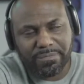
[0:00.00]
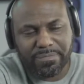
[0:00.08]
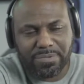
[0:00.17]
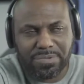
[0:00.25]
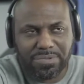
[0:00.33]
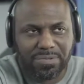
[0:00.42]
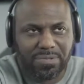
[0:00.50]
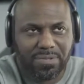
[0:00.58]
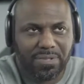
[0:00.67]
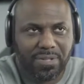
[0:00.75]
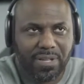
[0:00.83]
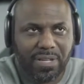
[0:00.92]

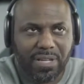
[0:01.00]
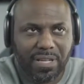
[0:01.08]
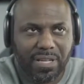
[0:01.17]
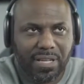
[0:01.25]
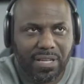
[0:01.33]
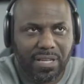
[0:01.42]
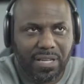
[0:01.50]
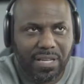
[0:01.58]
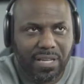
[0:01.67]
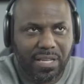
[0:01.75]
(silence)